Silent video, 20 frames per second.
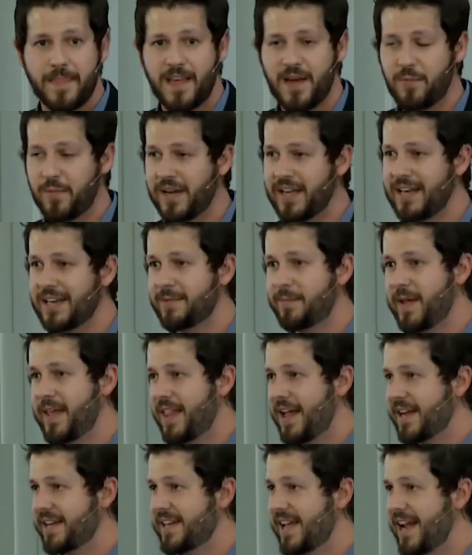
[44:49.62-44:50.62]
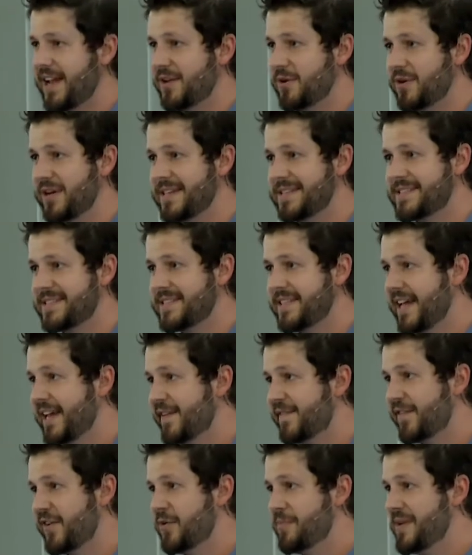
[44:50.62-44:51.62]
And we need to be like Daniel and
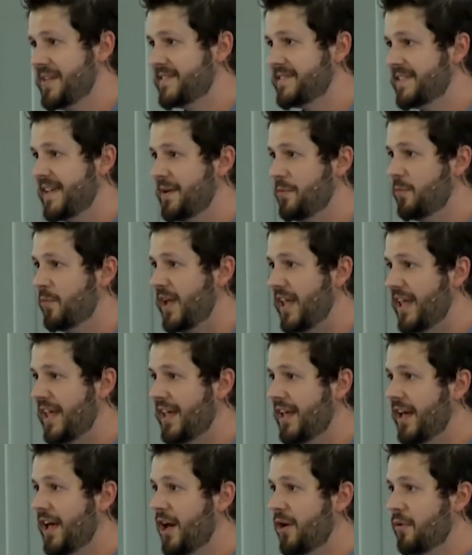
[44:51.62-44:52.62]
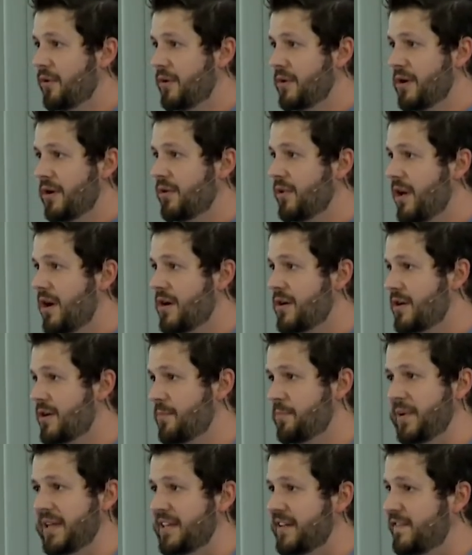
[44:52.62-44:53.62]
stand firm and say, We will no longer
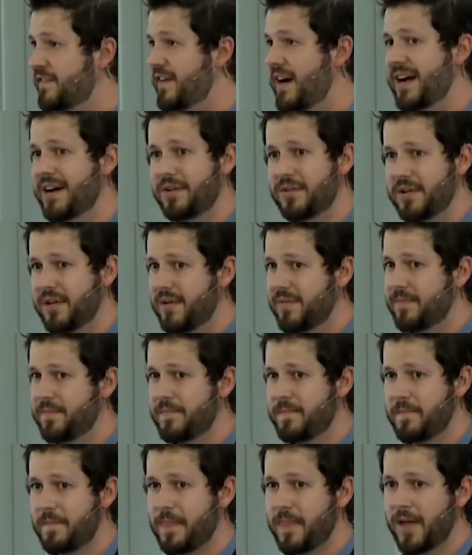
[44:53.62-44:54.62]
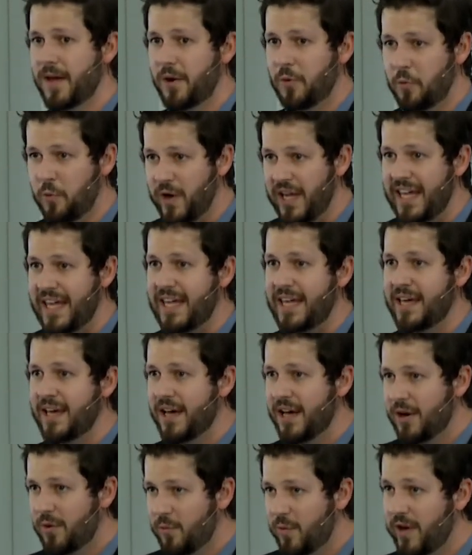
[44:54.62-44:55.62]
be defiled.
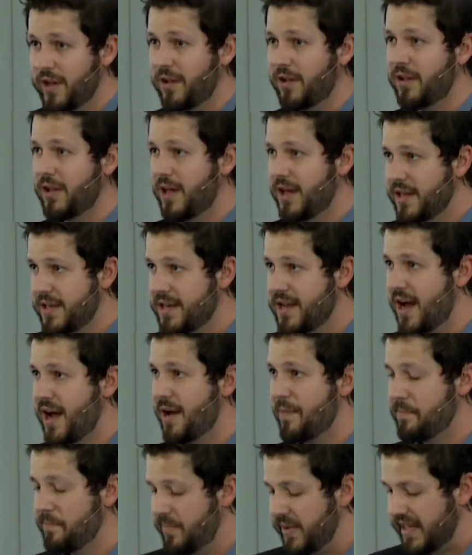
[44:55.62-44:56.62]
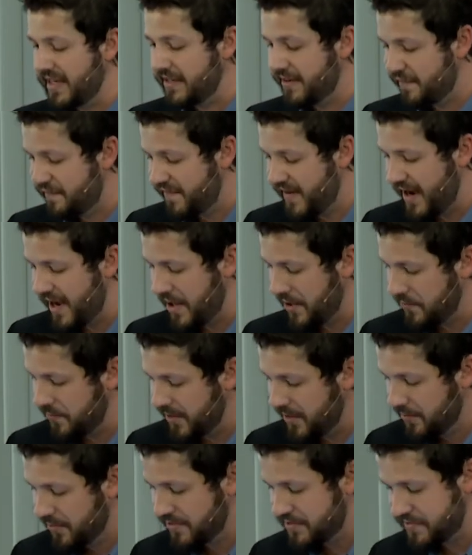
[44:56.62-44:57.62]
We will not be defiled.
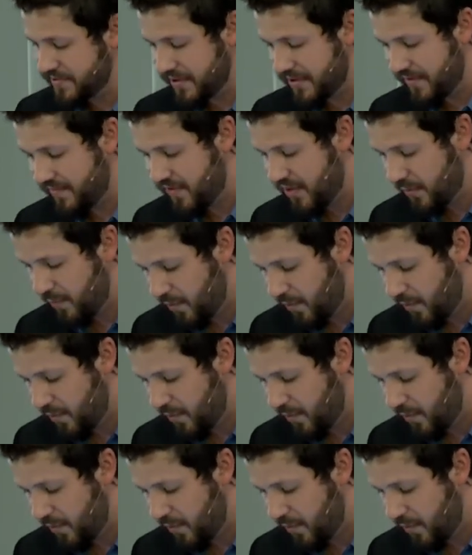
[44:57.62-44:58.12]
We will serve the